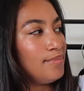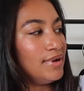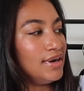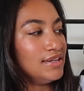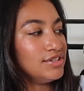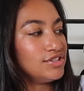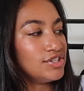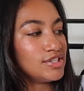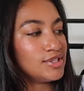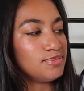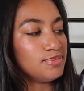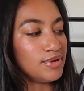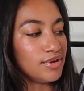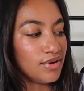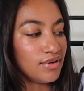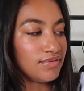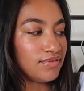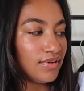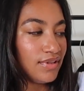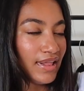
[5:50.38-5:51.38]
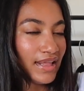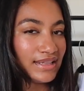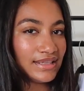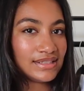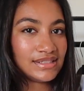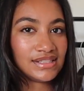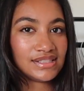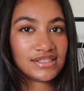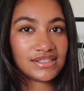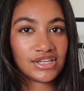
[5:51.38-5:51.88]
but it's just beautiful. Like
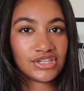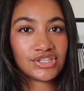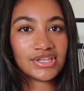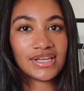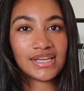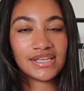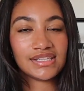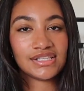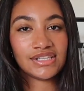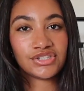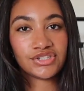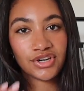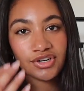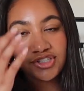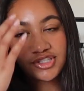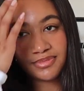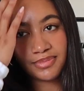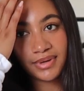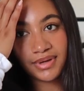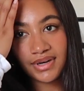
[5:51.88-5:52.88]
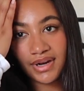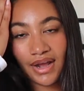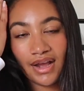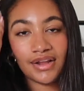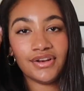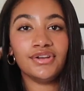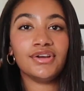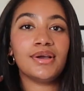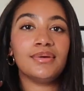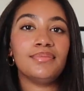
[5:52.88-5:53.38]
this is such an easy shirt to put
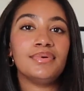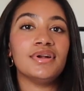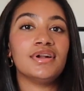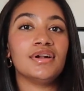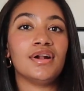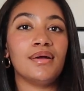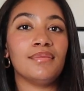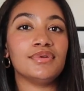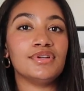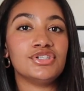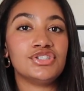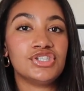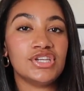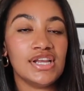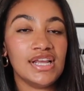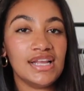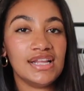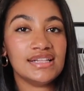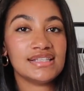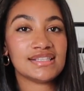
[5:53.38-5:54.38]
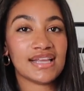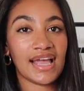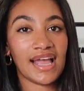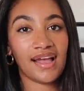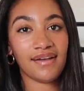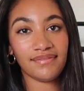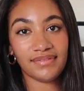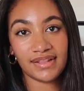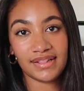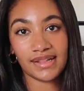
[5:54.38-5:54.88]
on. You can put it on with jeans. I
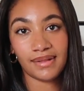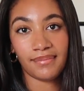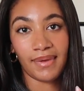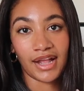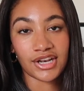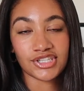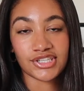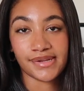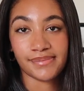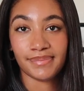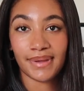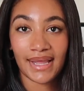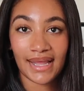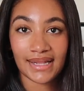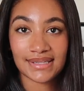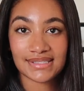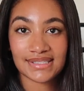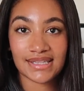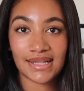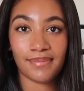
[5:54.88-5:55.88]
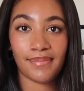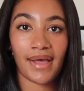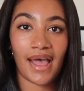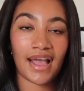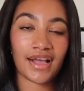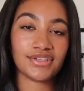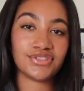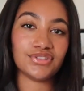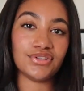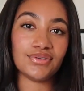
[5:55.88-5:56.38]
have like the matching pants in the
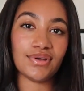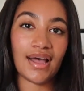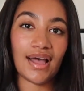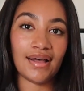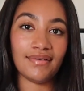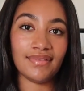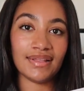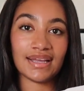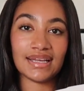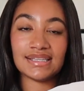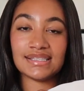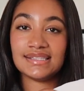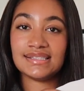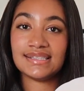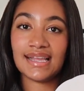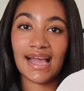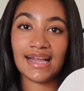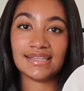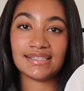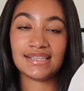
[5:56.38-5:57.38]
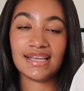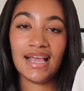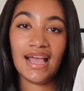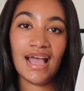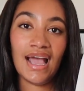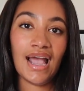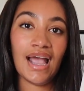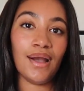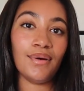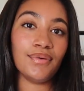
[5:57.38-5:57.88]
back, so you have like a set.
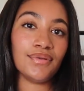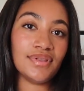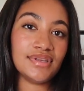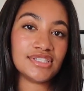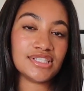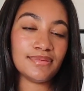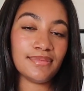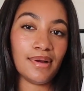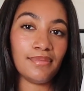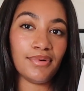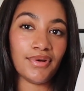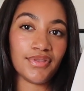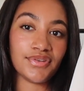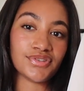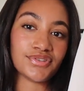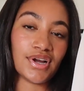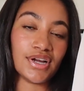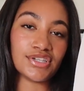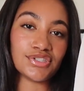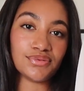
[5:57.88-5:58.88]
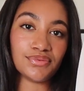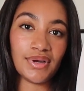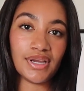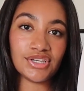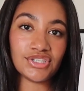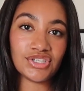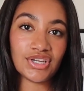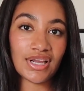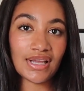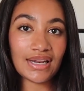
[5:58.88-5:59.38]
I wore this to my brother's
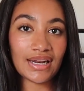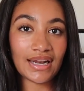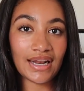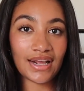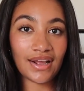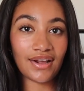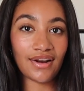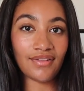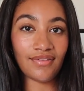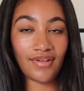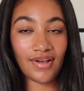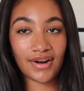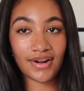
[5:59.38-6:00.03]
graduation and I got a